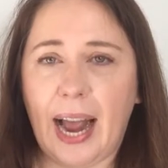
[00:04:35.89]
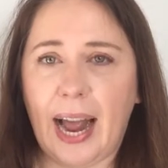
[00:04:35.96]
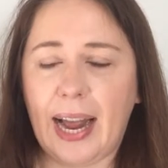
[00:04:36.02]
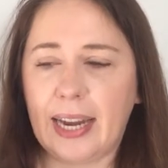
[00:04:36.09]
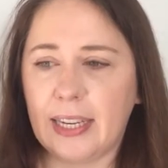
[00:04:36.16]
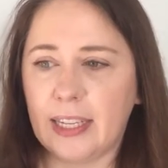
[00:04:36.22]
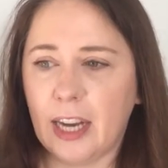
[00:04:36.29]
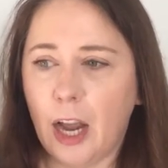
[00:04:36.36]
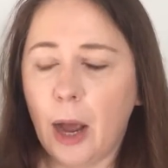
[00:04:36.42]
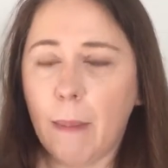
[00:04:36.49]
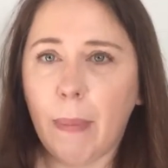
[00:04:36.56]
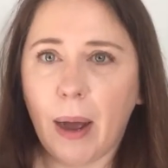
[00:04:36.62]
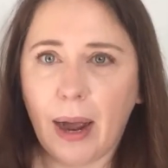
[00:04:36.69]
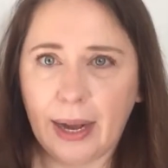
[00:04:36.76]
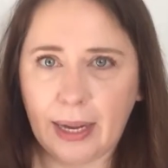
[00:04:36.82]
and
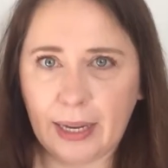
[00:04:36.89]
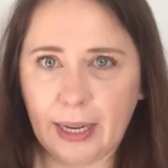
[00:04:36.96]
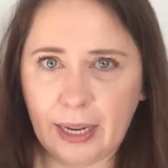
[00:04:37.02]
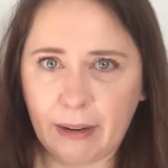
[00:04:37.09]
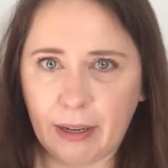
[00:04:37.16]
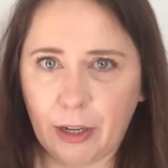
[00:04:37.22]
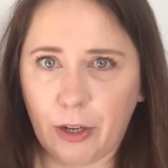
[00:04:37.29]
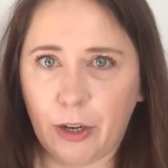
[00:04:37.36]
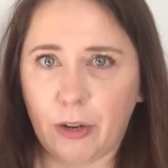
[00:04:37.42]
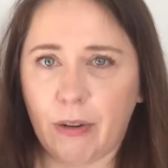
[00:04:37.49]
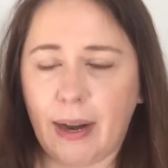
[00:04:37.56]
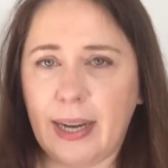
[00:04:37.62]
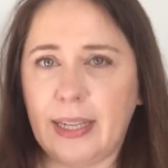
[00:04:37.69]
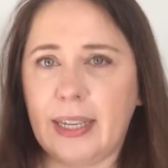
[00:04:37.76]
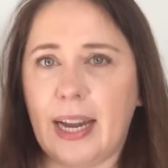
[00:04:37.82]
pioneering
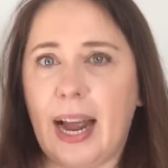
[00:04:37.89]
curator,